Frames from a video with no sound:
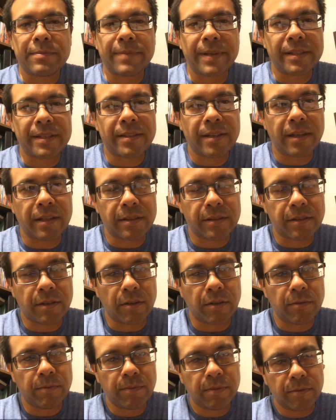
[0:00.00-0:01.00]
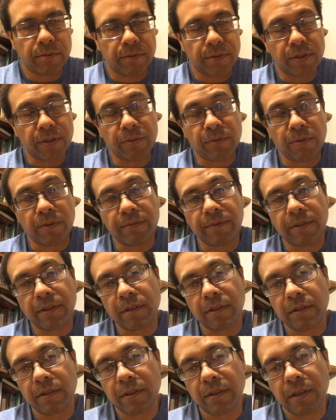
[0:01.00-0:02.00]
space telescope, which is one of
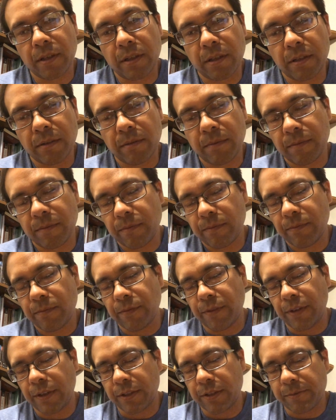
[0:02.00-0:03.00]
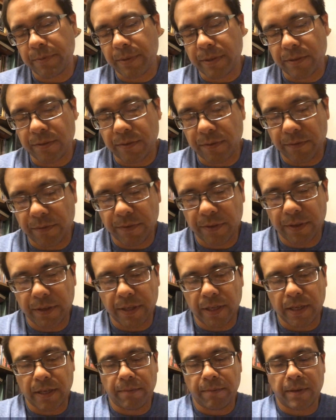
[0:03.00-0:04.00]
our very expensive,
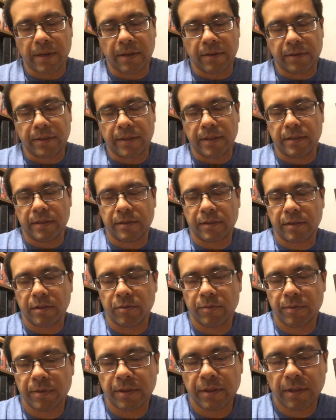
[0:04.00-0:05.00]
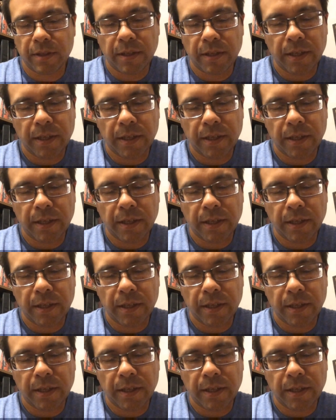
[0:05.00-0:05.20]
very high powered telescopes,